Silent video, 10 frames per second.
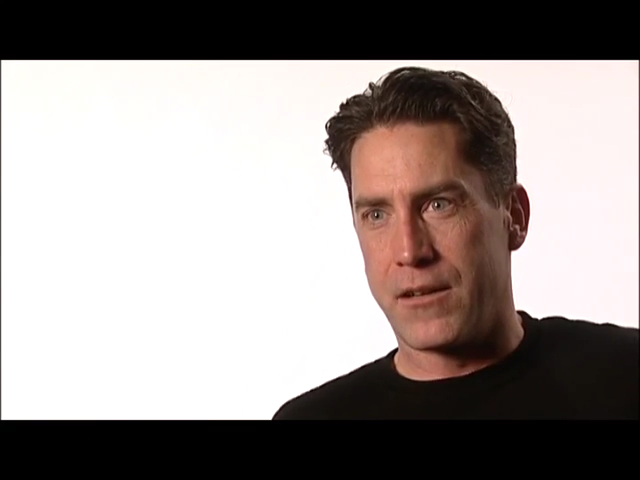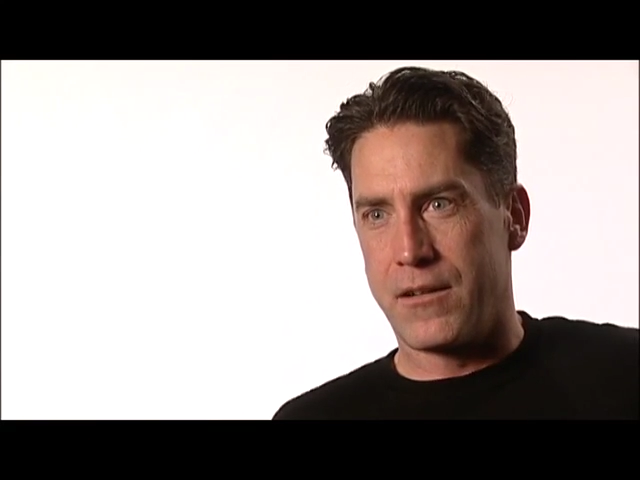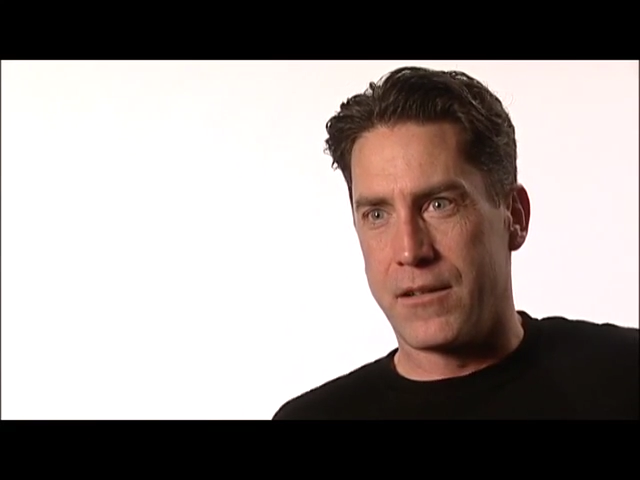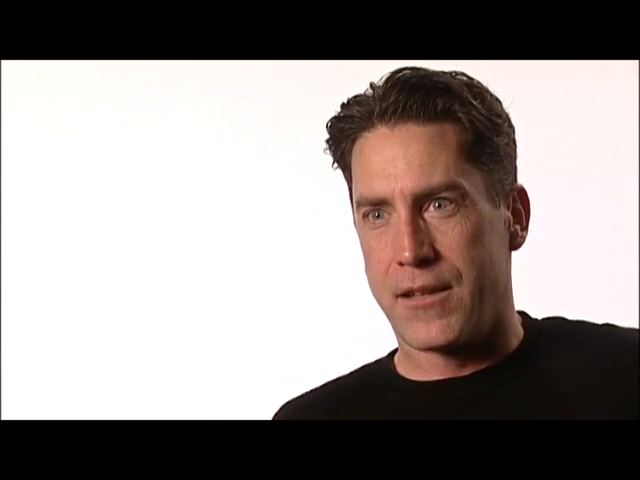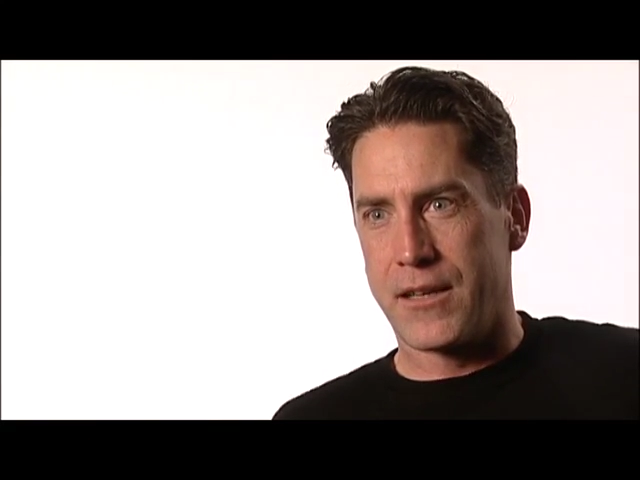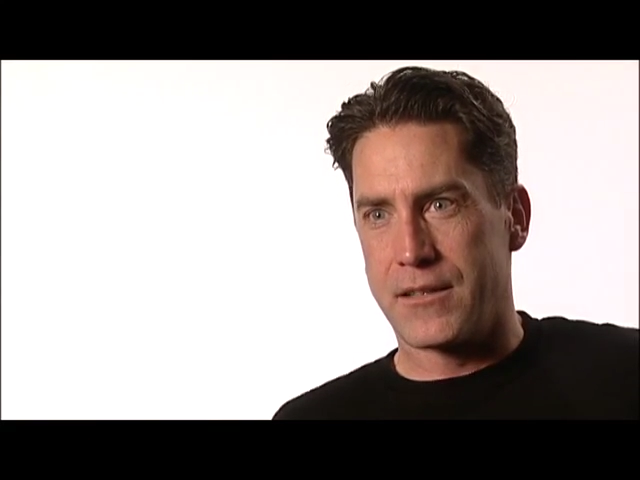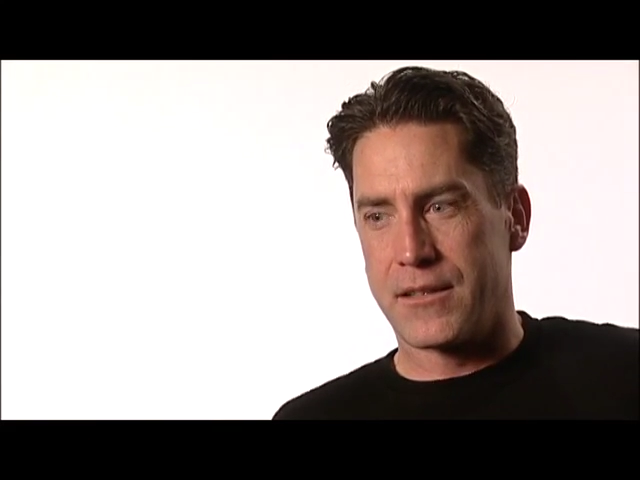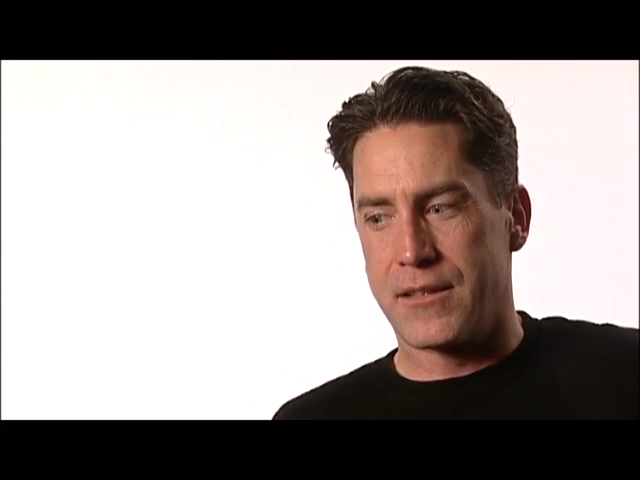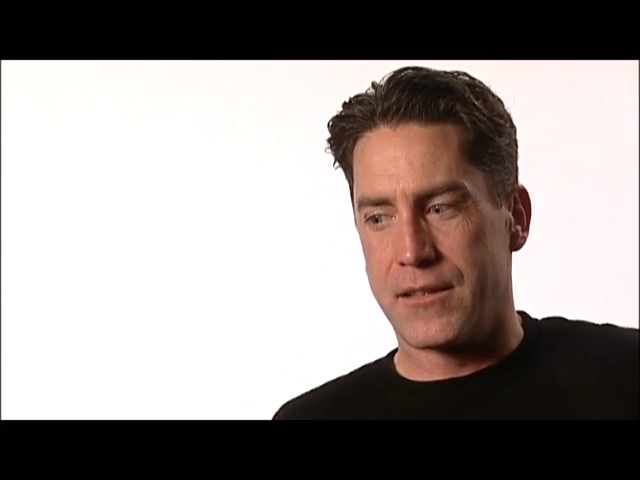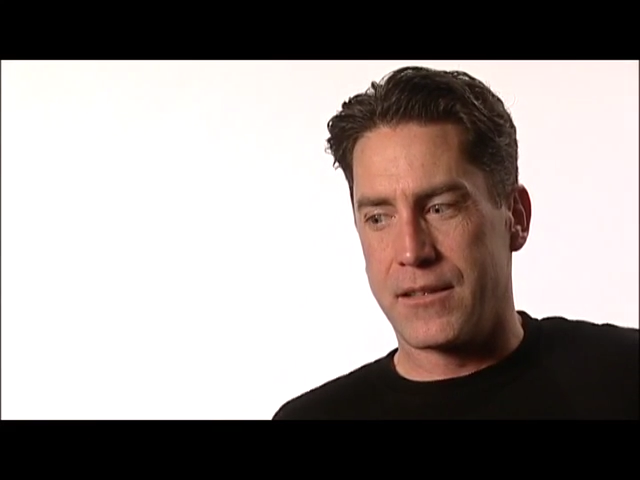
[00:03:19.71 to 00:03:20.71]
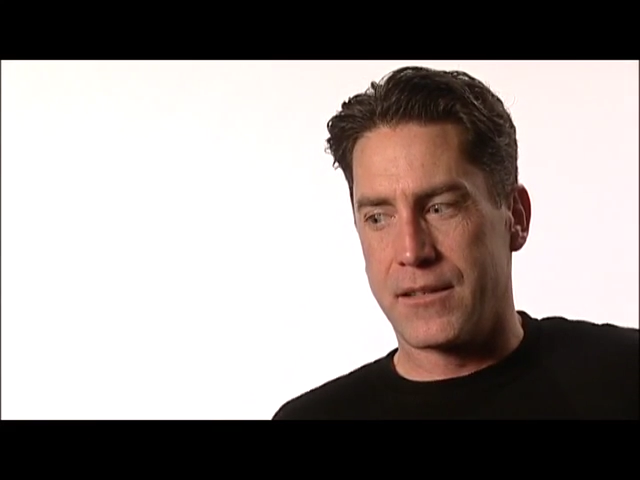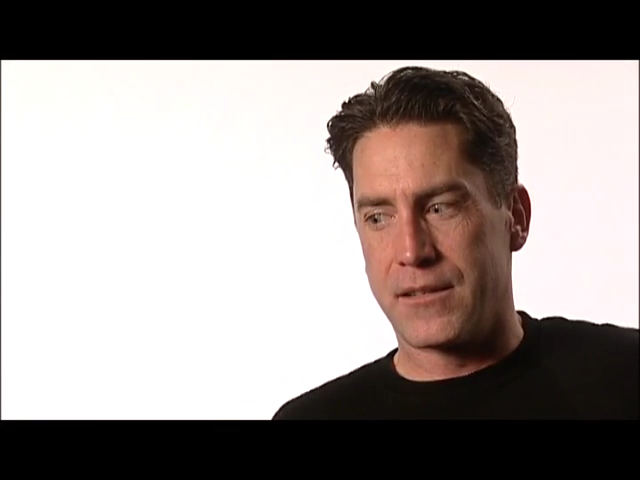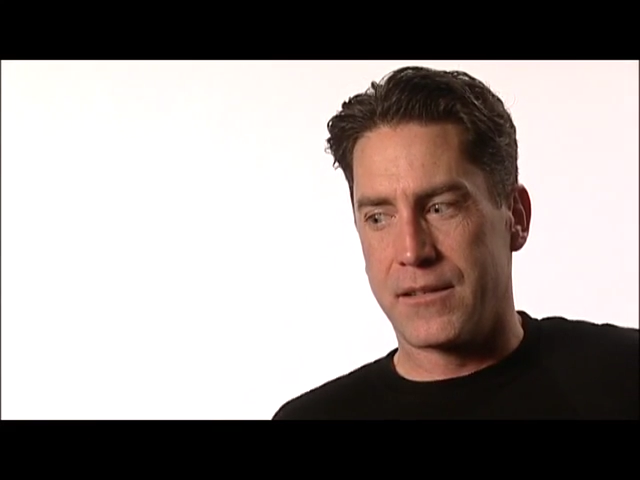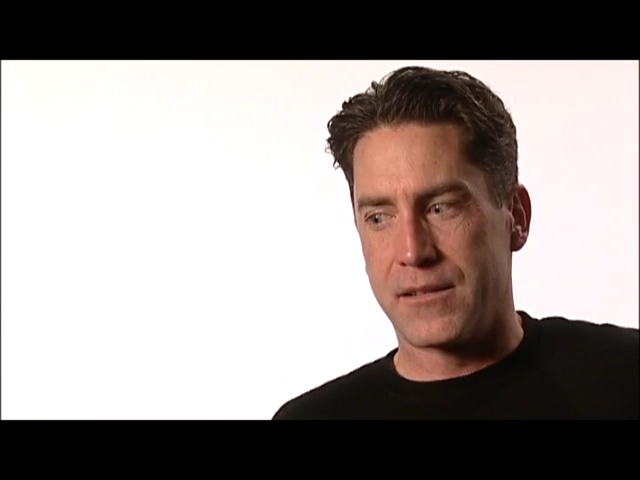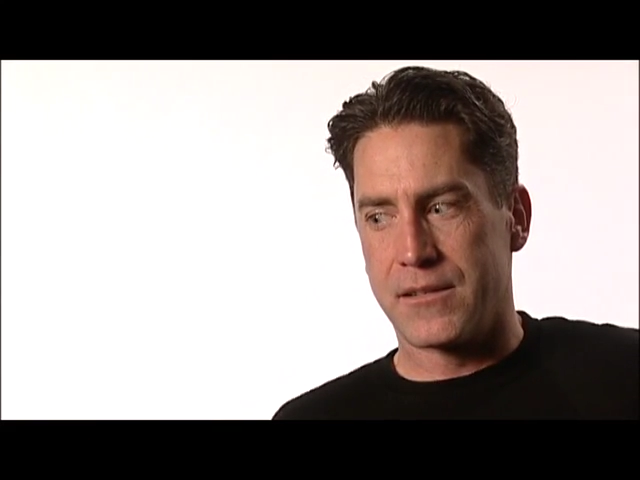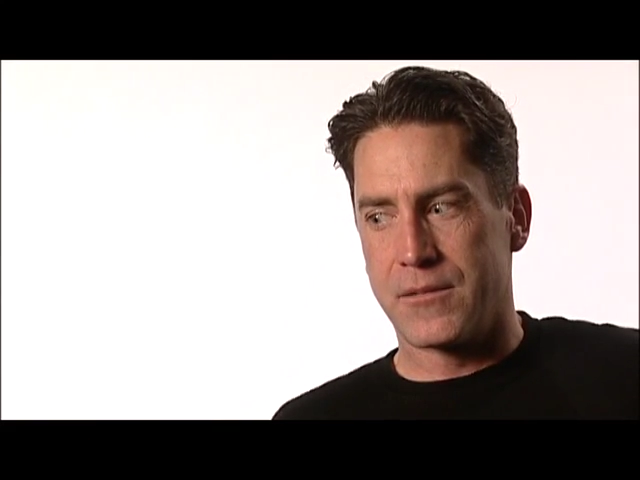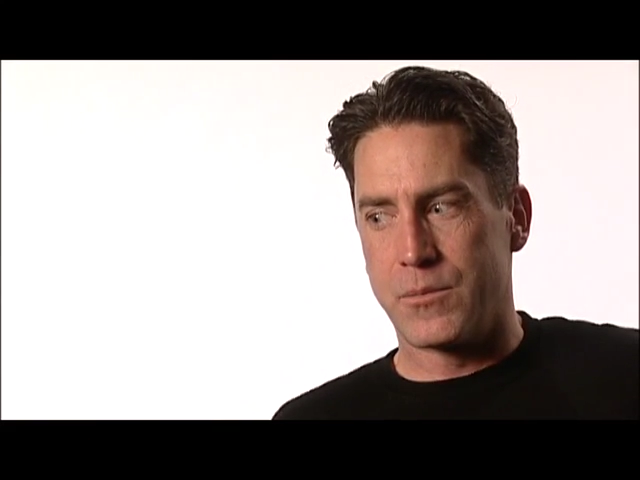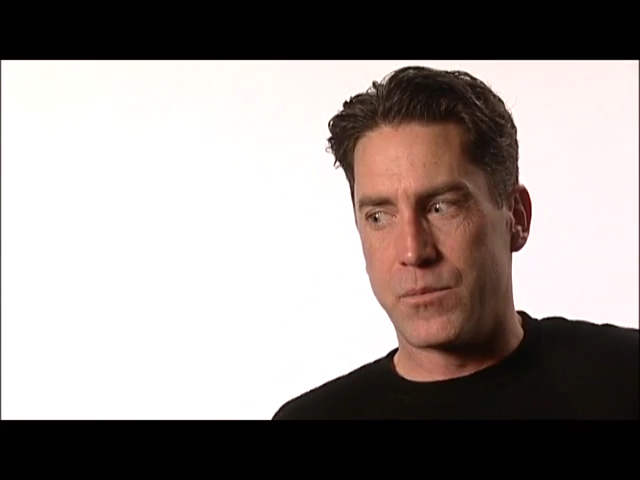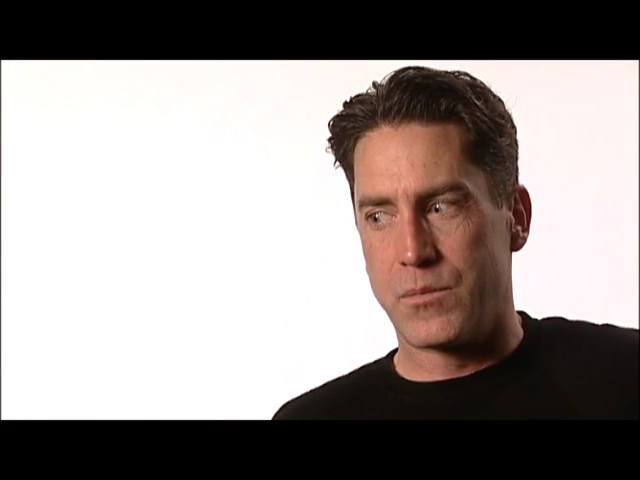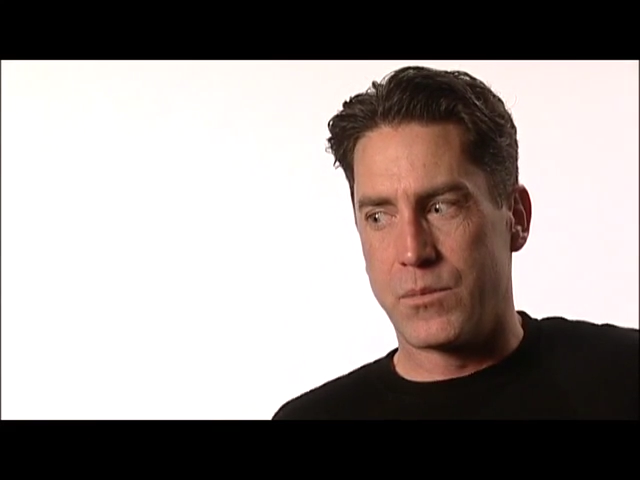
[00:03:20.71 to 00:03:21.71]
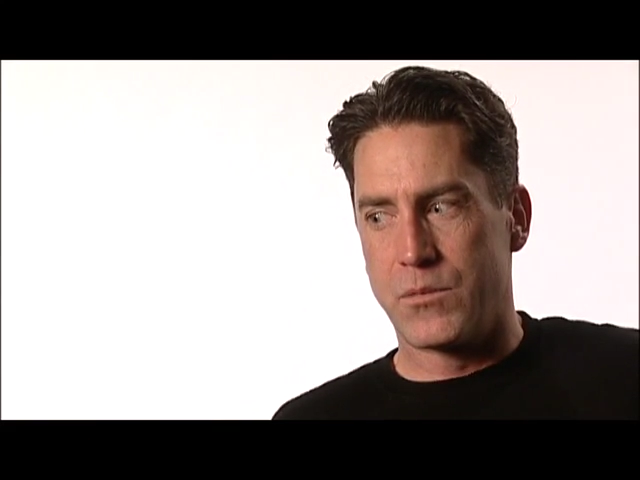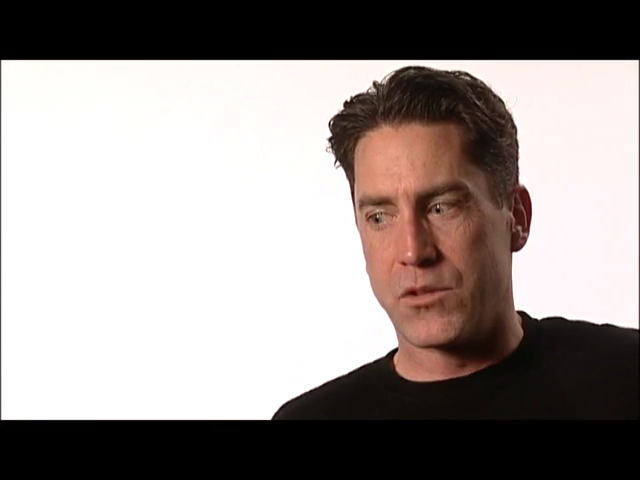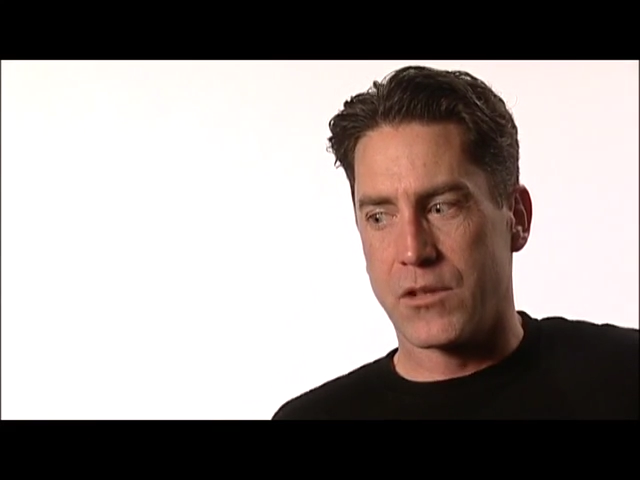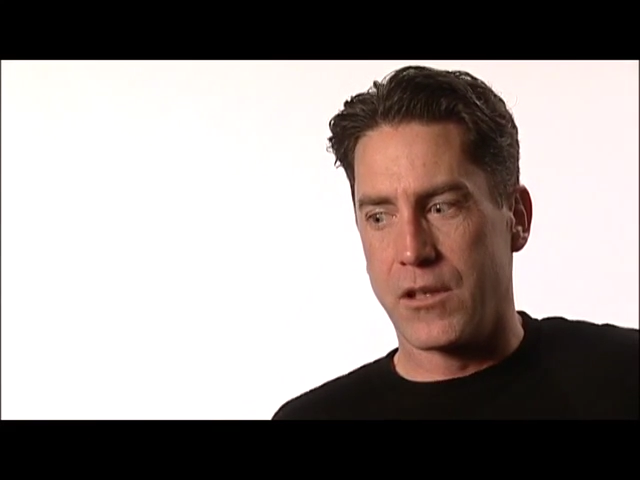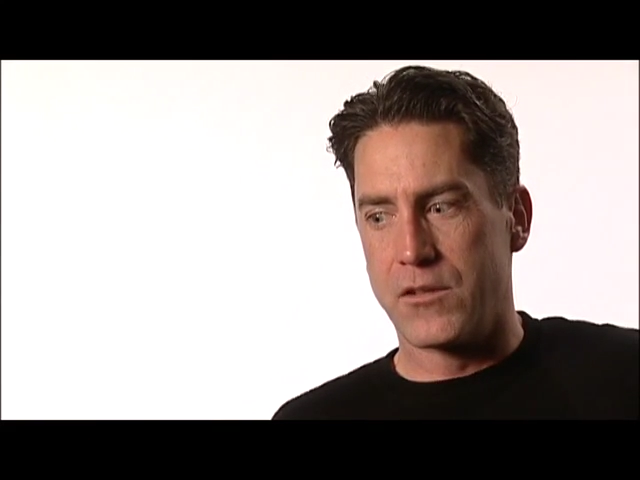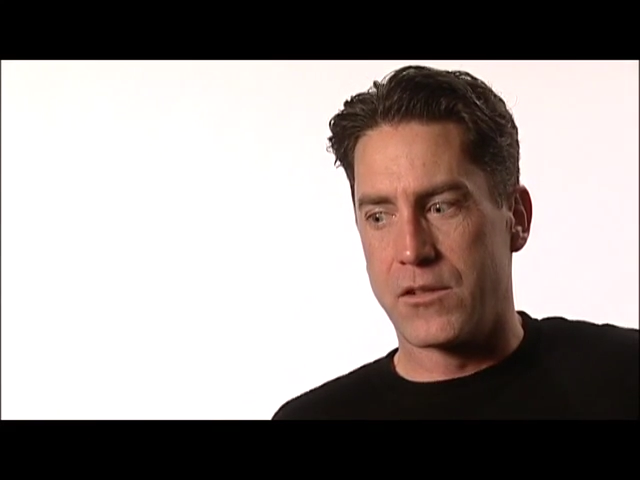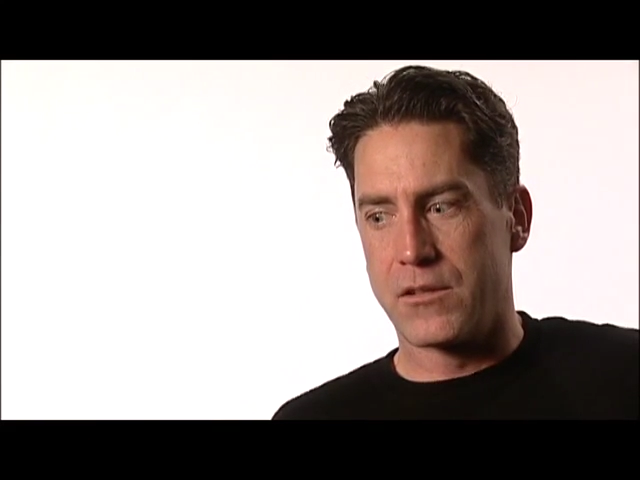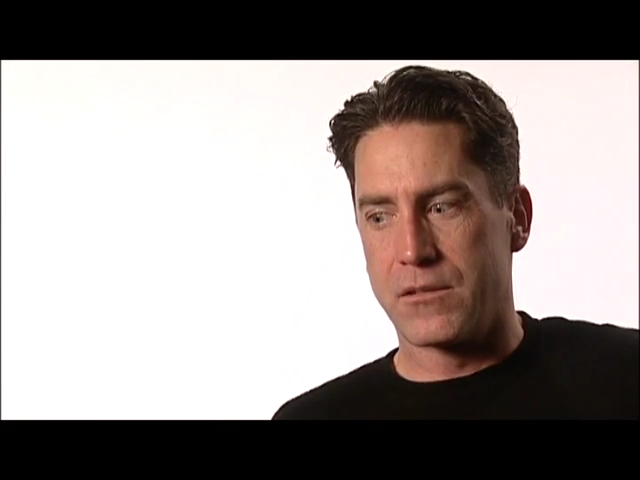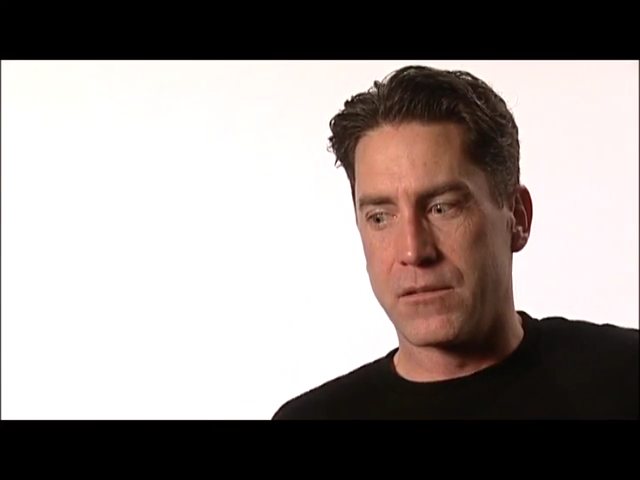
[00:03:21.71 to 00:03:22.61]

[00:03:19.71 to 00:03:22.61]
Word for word: all that uh, just leads to